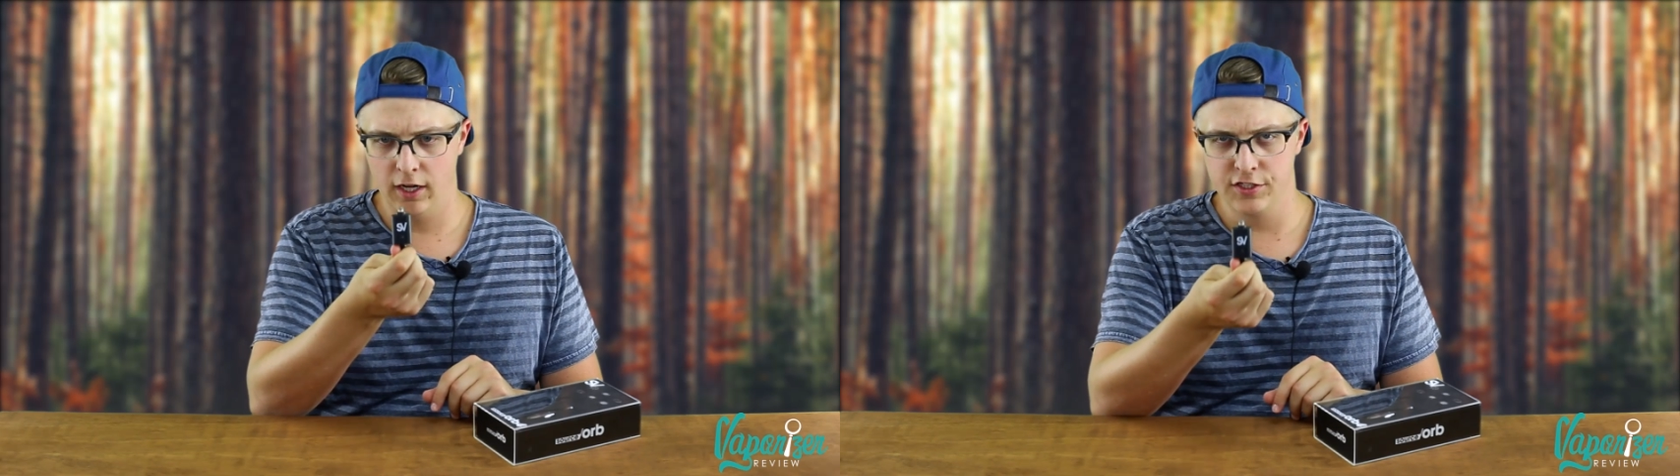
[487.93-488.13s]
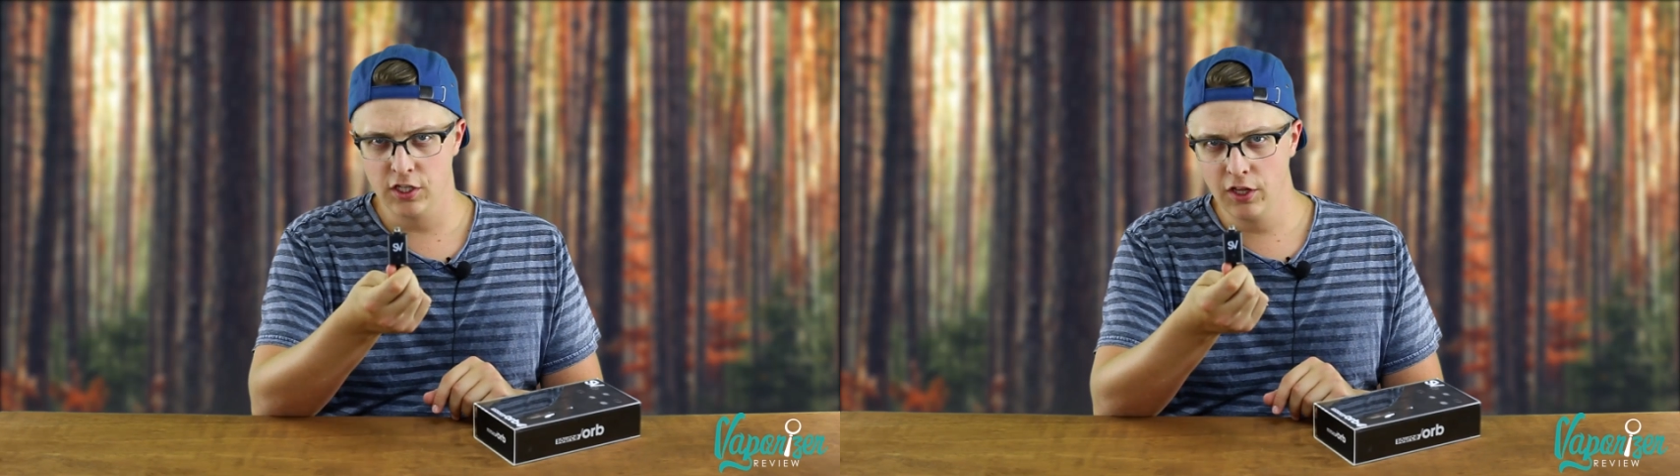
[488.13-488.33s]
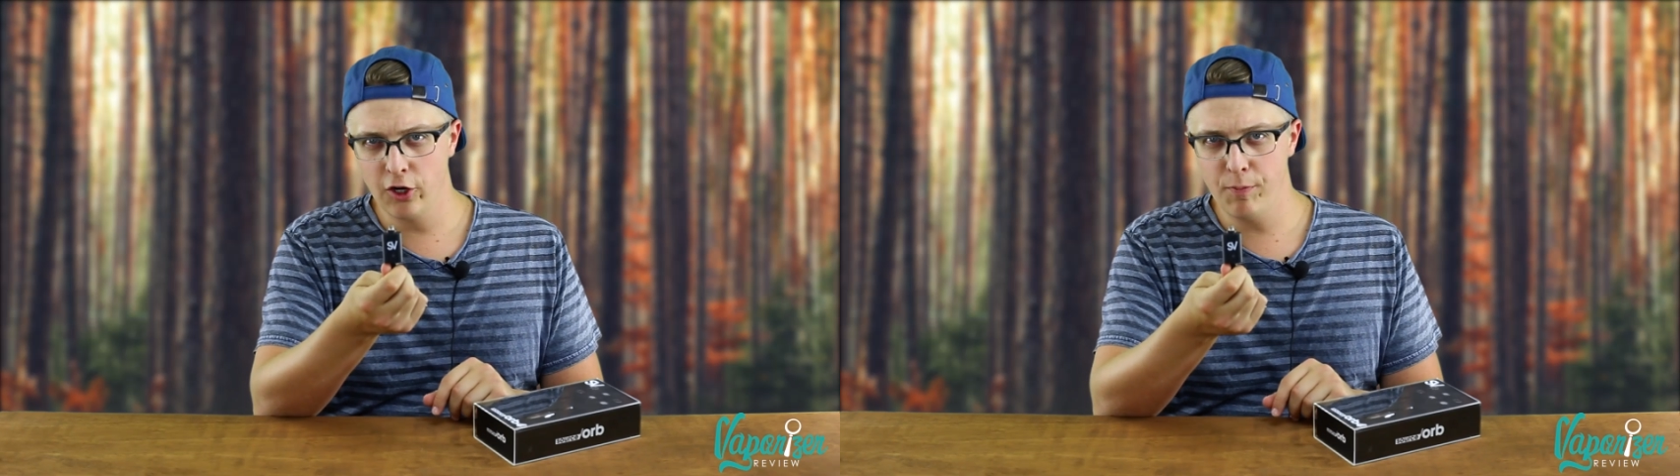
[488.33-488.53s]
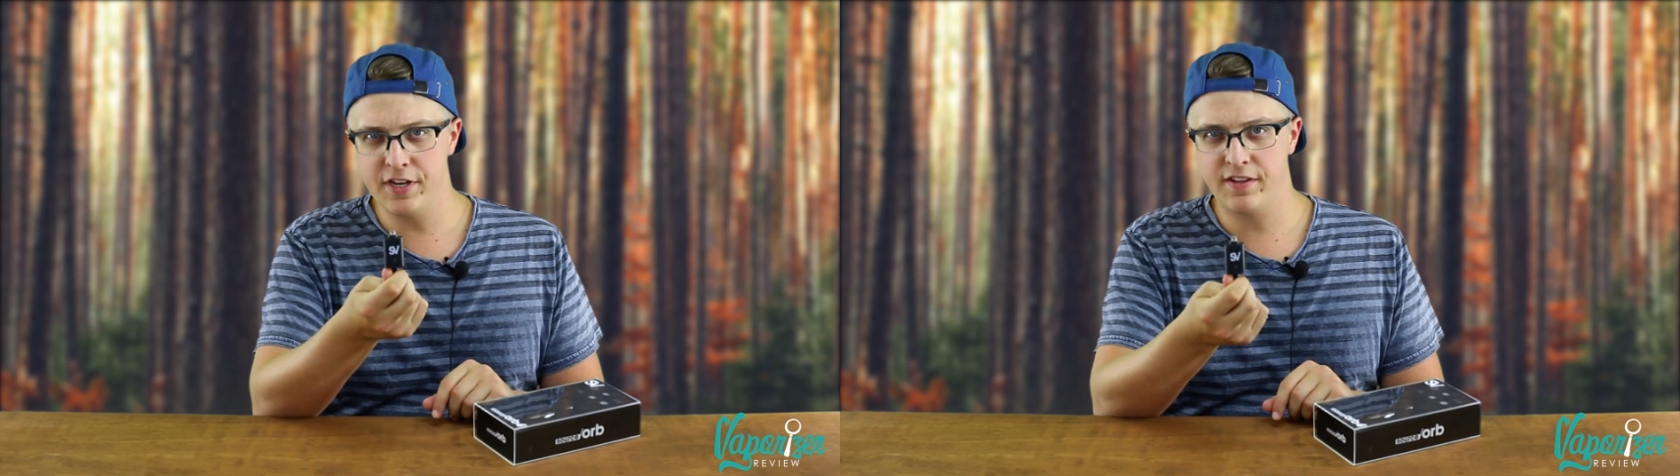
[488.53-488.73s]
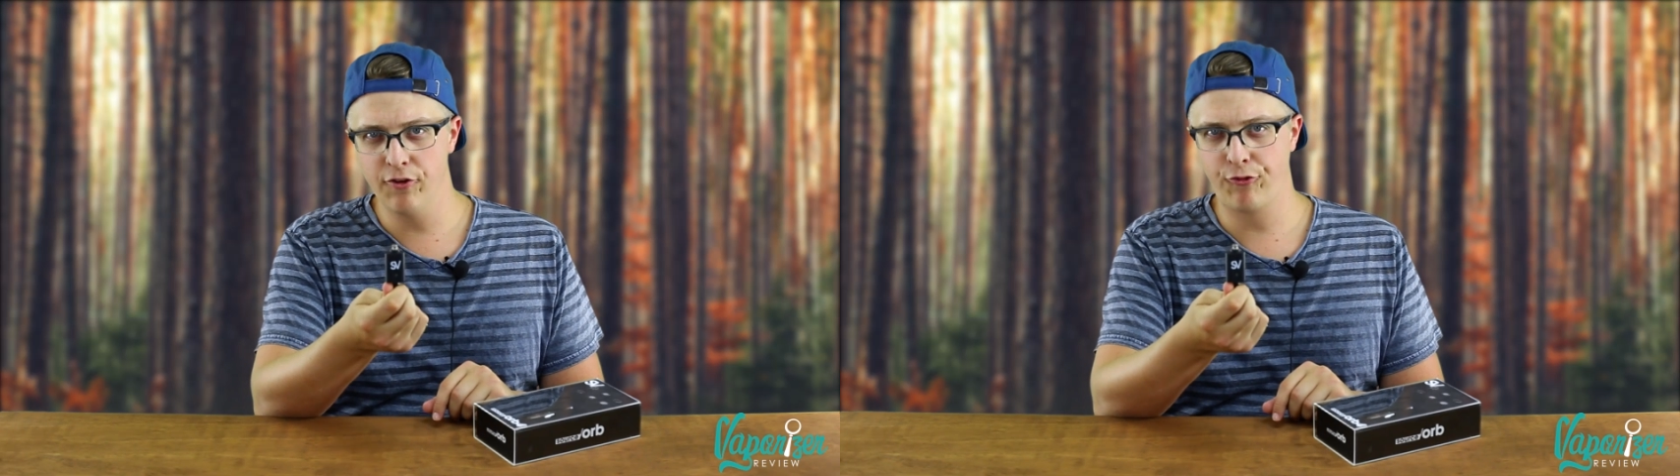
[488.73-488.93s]
It's a little
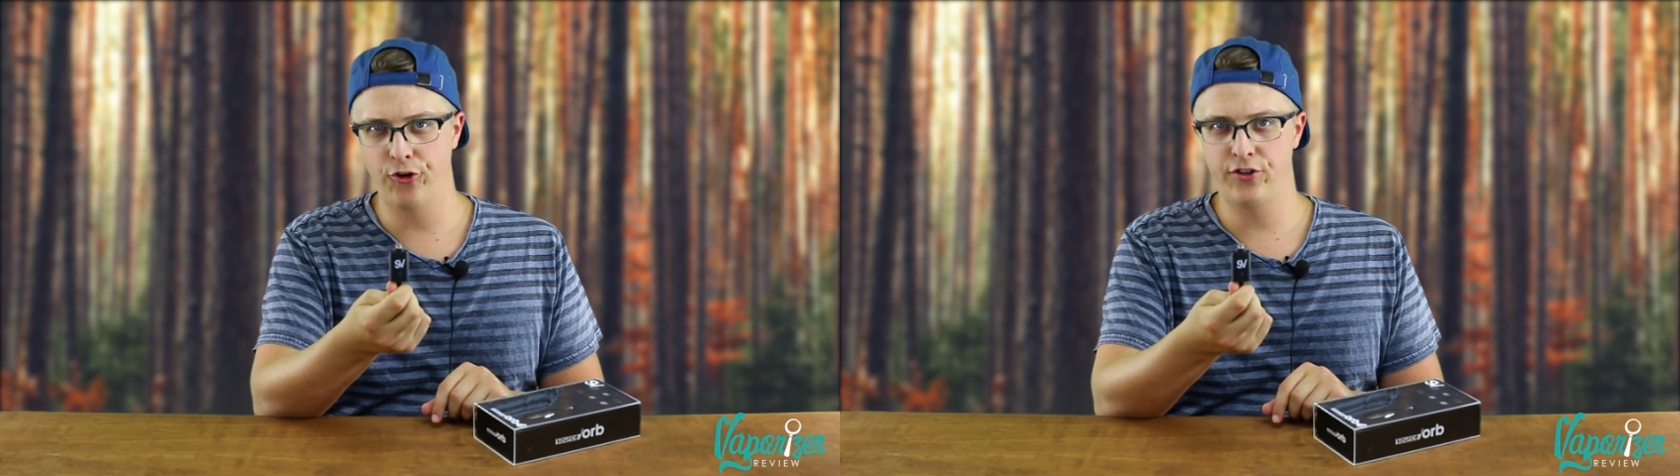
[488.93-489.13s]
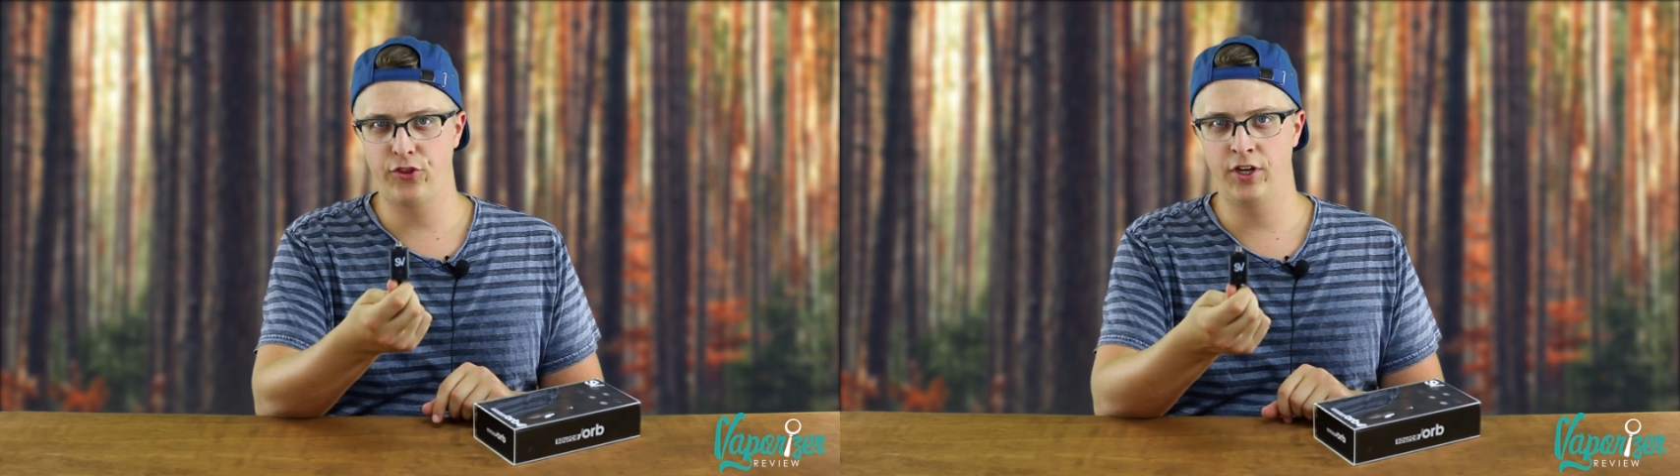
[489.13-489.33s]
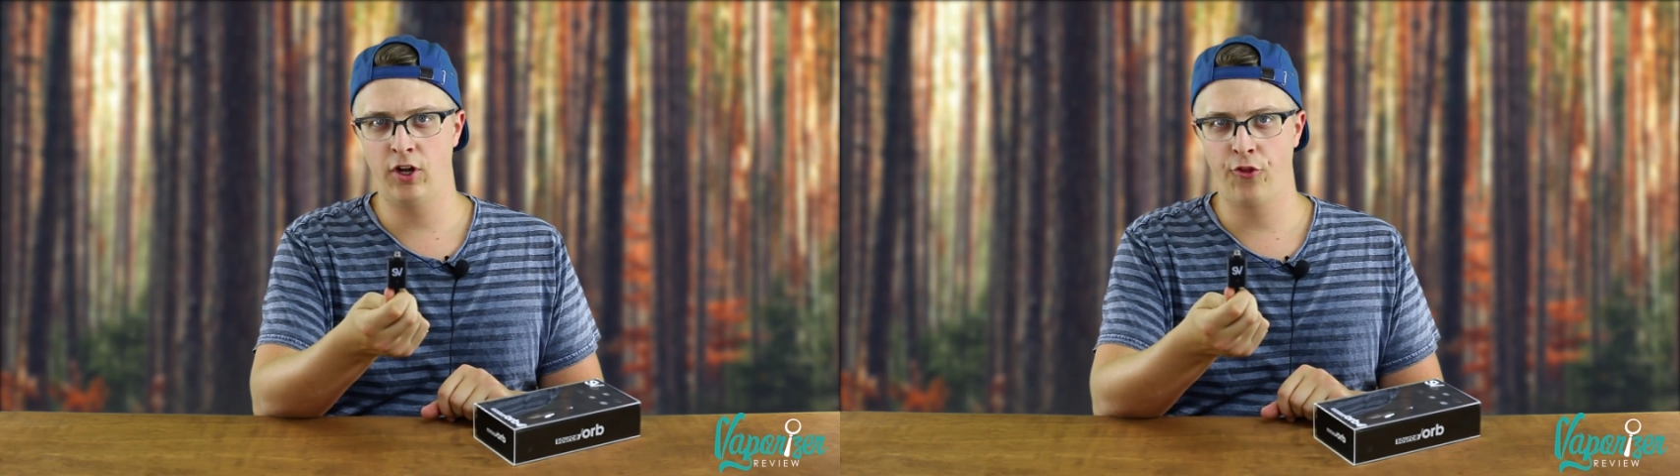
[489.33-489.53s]
bit different than